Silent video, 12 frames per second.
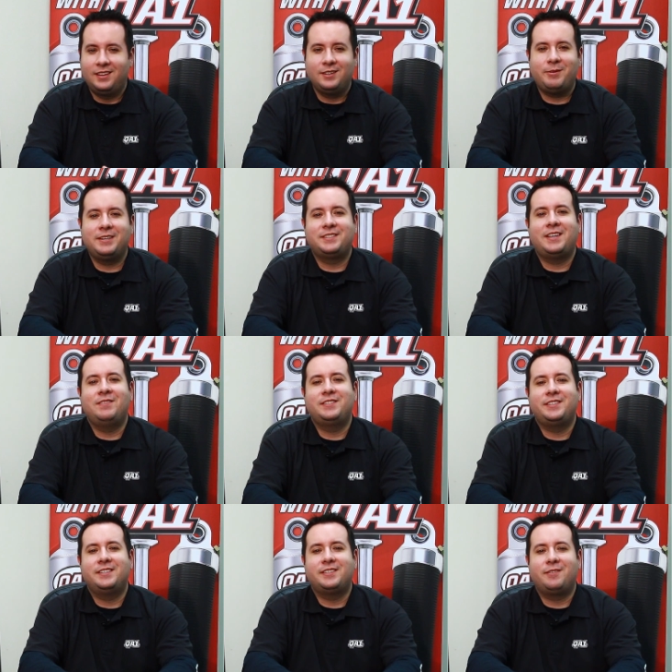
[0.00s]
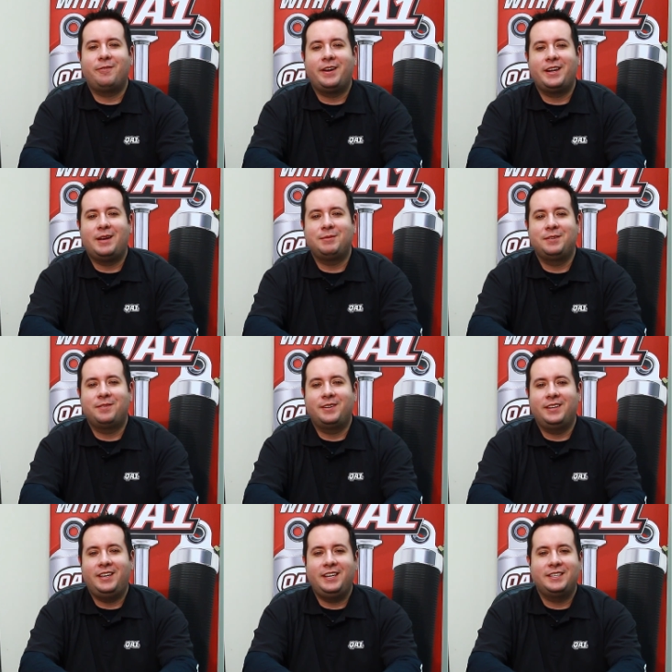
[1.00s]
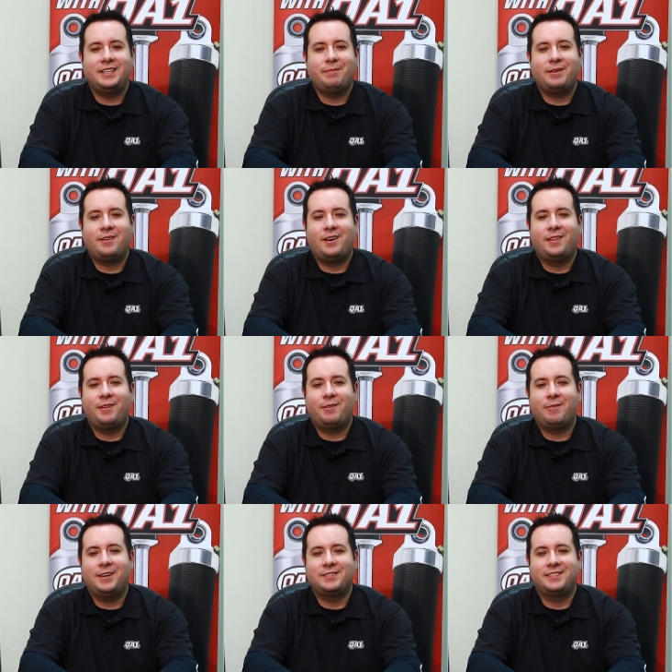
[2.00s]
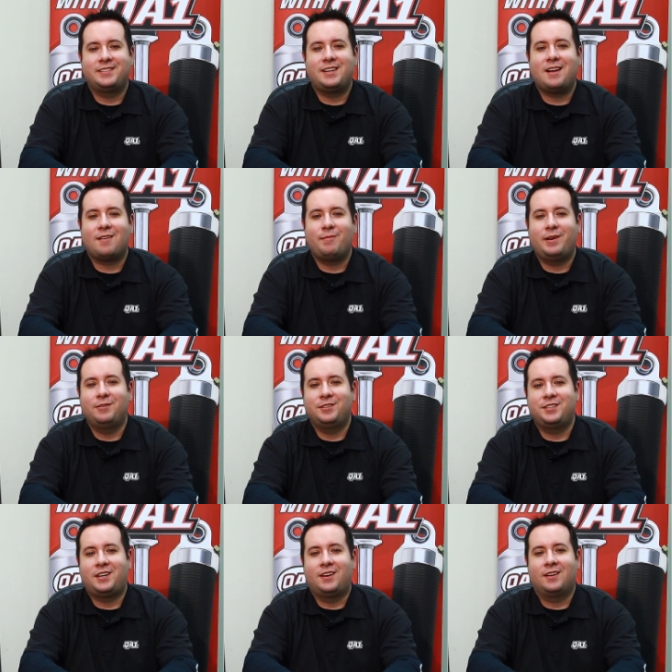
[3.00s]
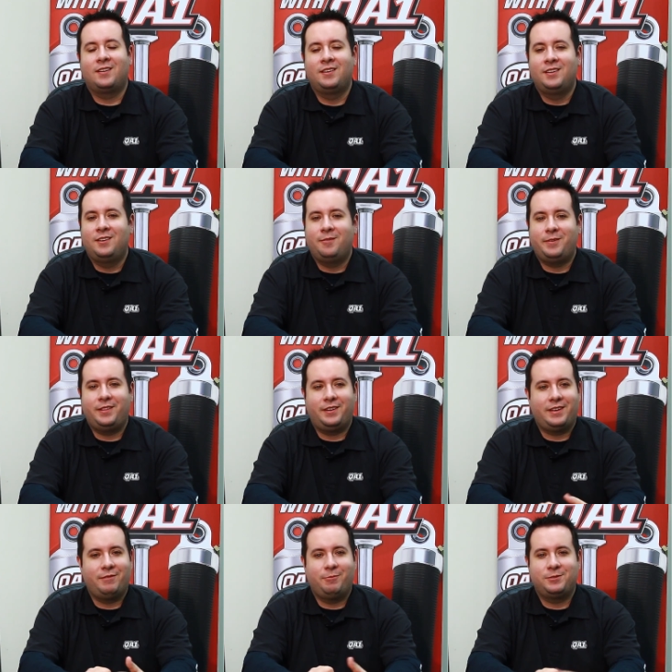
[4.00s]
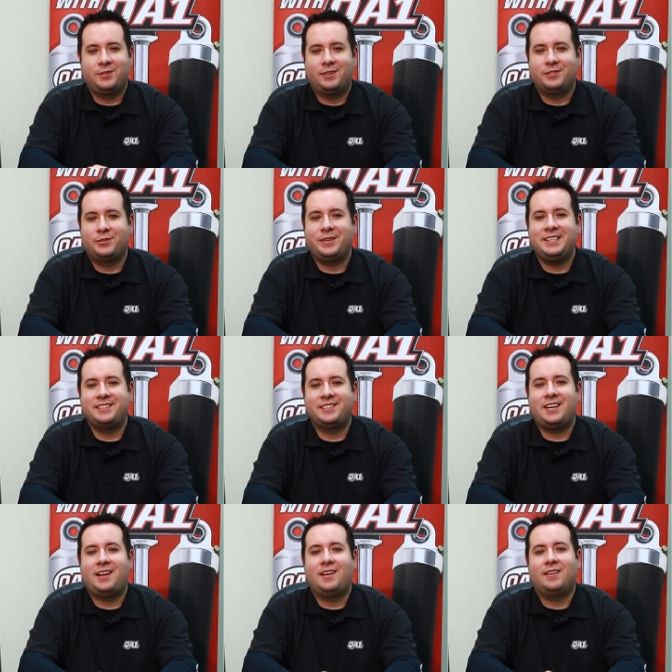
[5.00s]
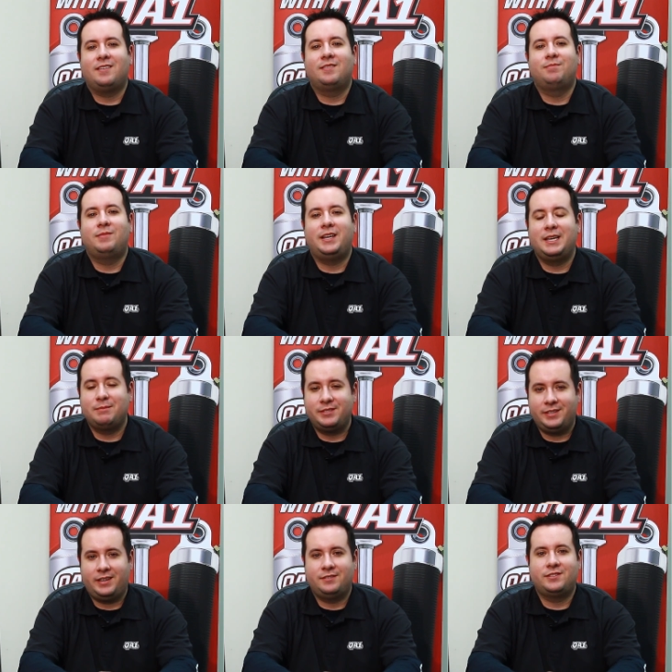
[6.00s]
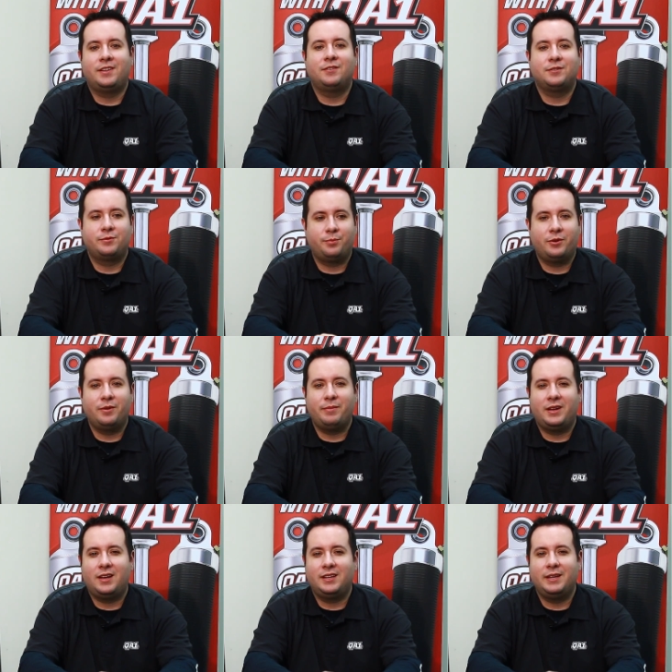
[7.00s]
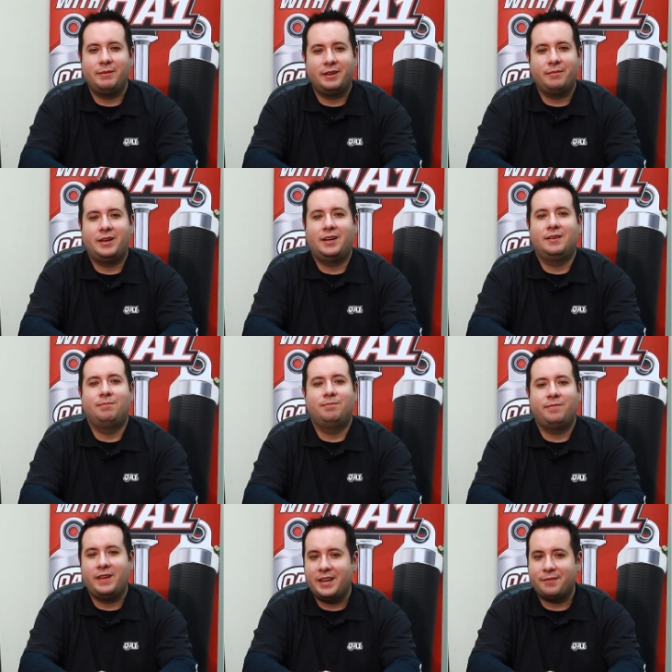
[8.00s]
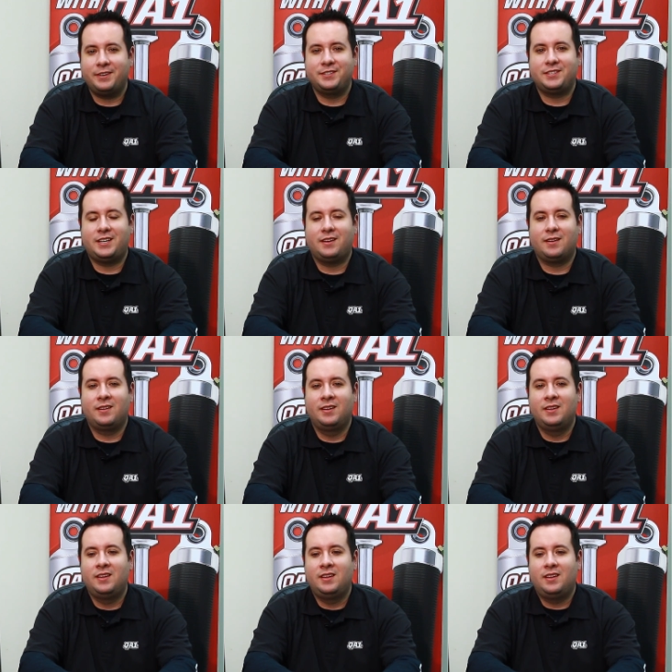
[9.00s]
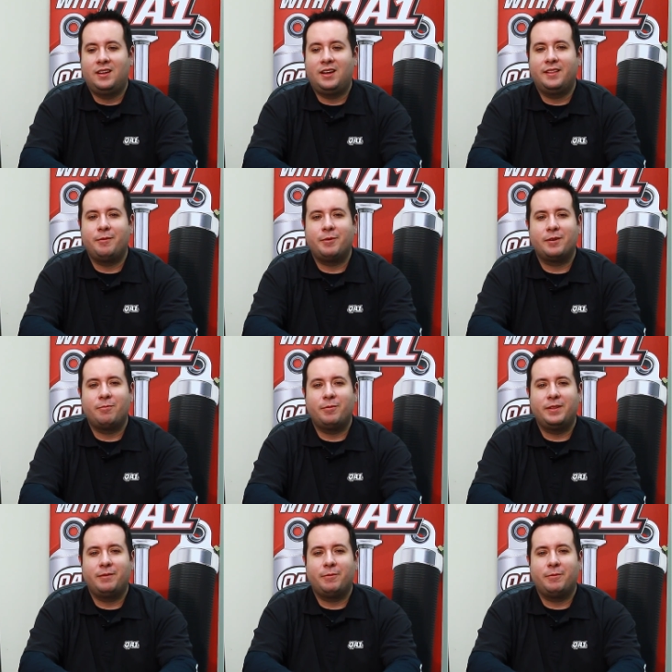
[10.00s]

27 Series is a great option for any type of car that requires a stock mount shock. Whether you have a Soda Street stock, IMCA Southern Sport Mod, Limited Mod, Factory stock, uh, they work really